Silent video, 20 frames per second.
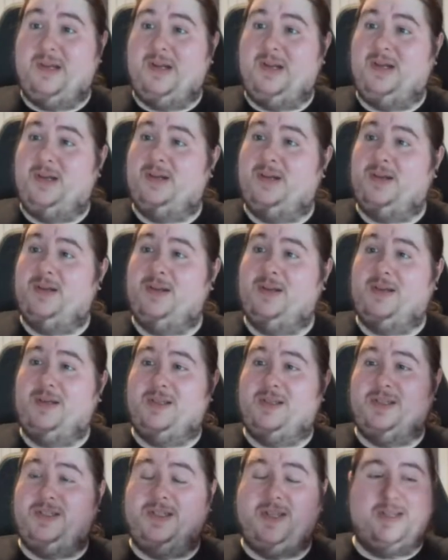I
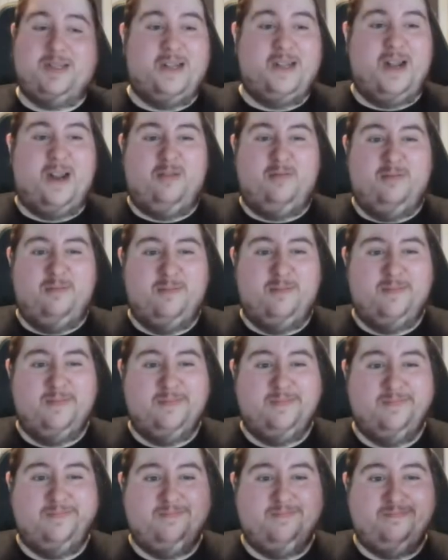just don't know.
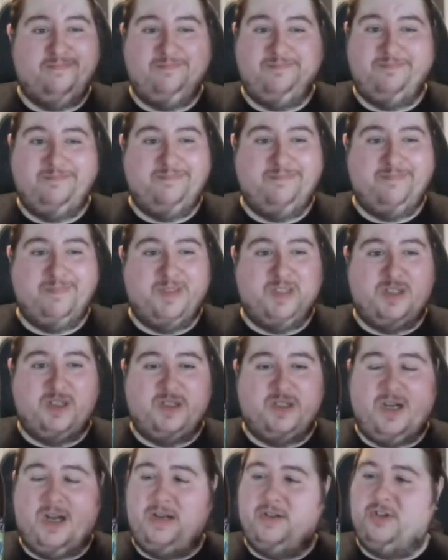
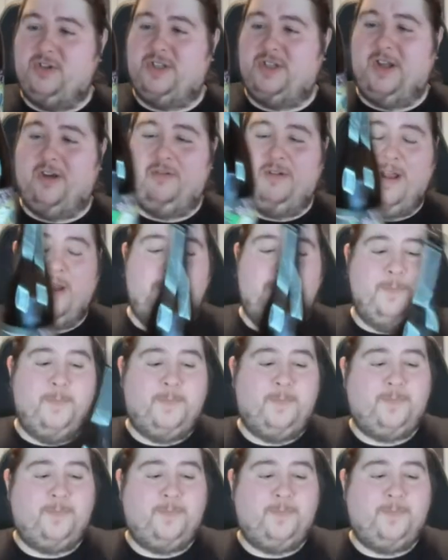I just don't know.